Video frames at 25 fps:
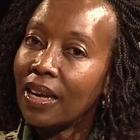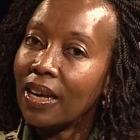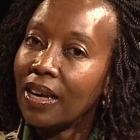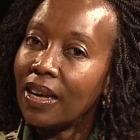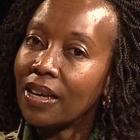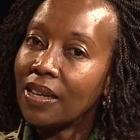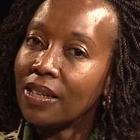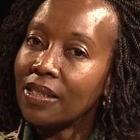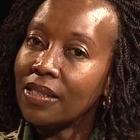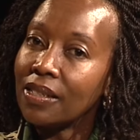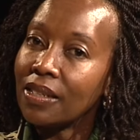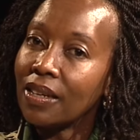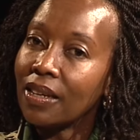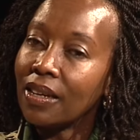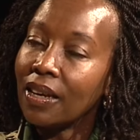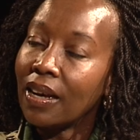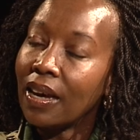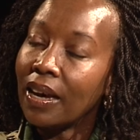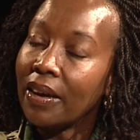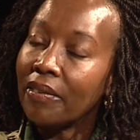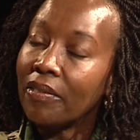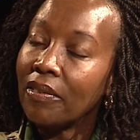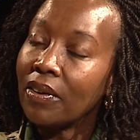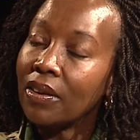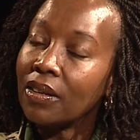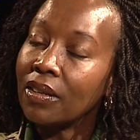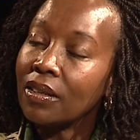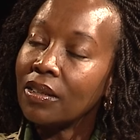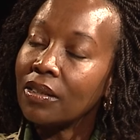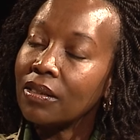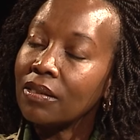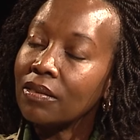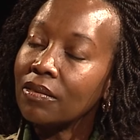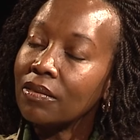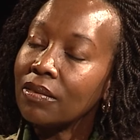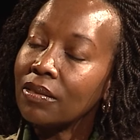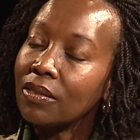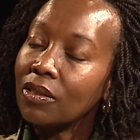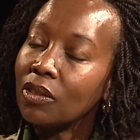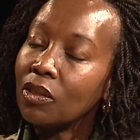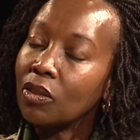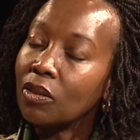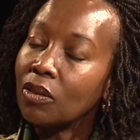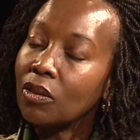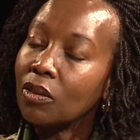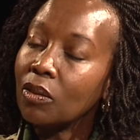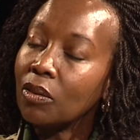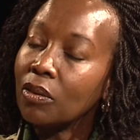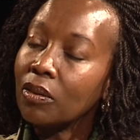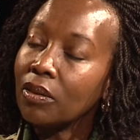and I run a
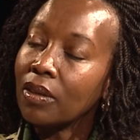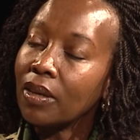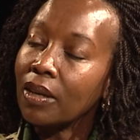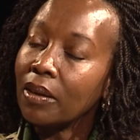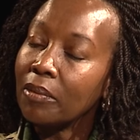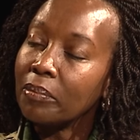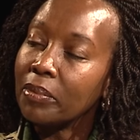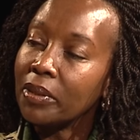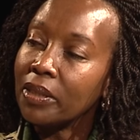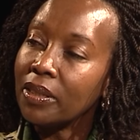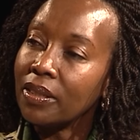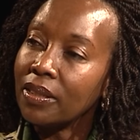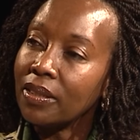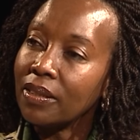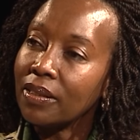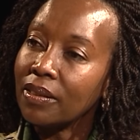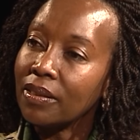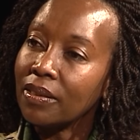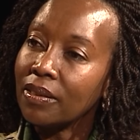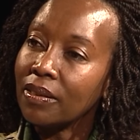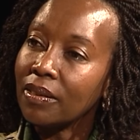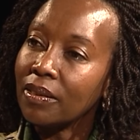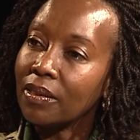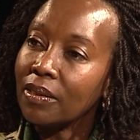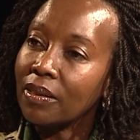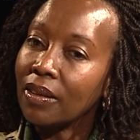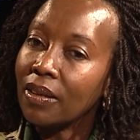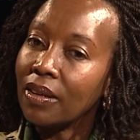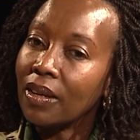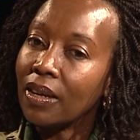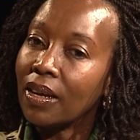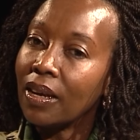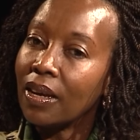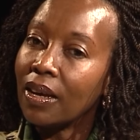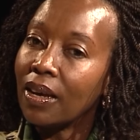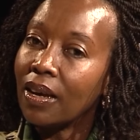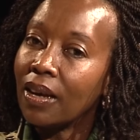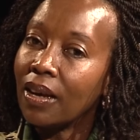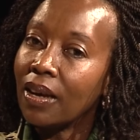tour company. Mm-hmm.